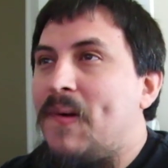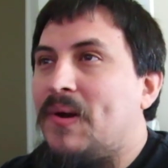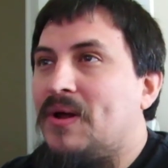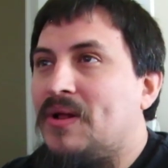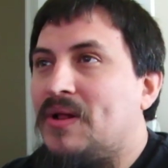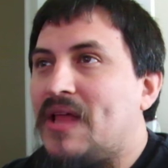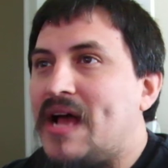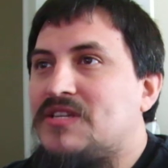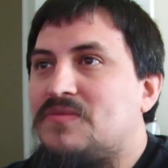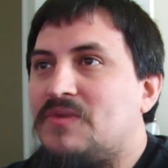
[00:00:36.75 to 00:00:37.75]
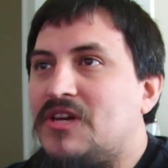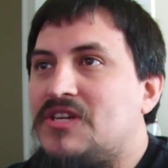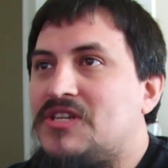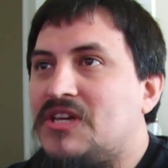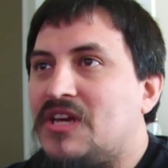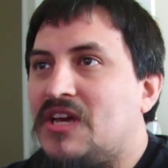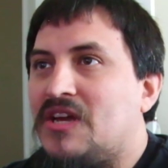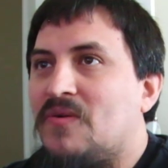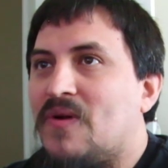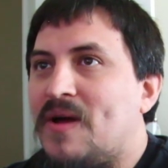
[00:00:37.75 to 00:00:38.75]
And last week, she
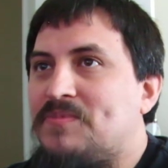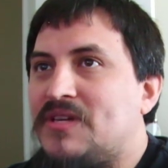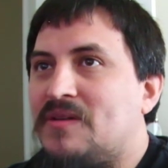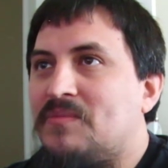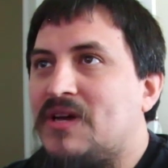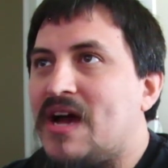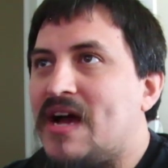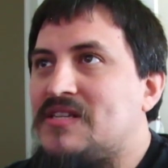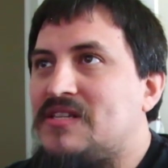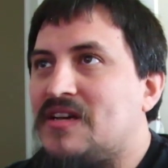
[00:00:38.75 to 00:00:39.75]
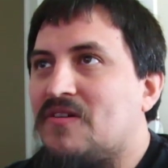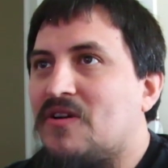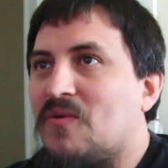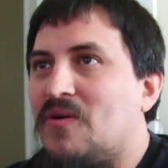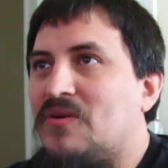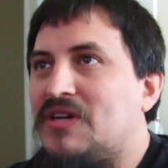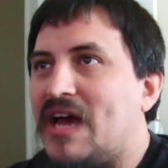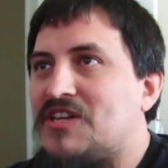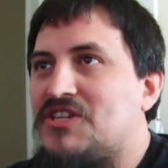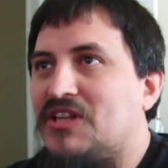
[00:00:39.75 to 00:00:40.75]
interrupted him and caused Eric Rowan to
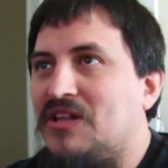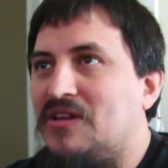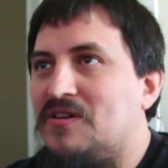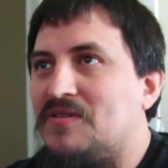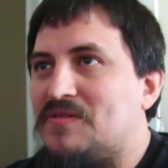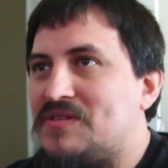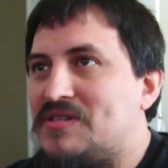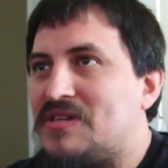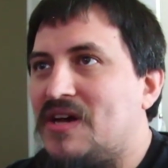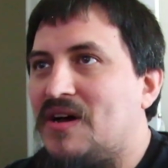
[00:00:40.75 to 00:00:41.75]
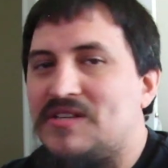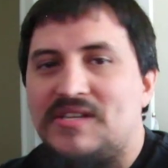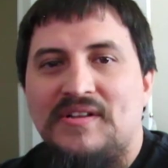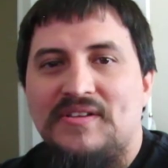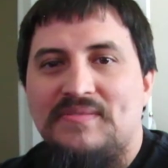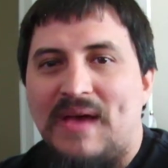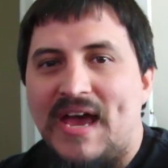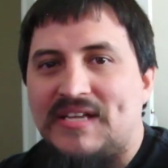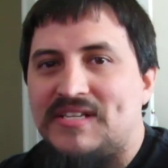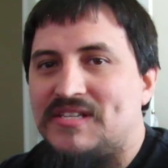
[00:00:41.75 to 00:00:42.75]
actually lose a singles
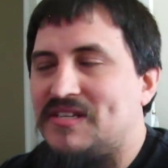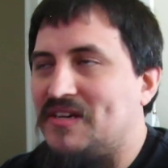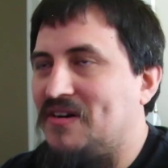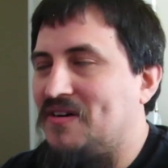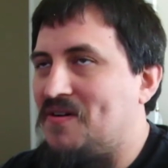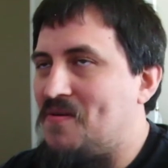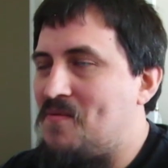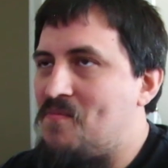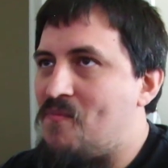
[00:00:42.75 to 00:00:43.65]
match, so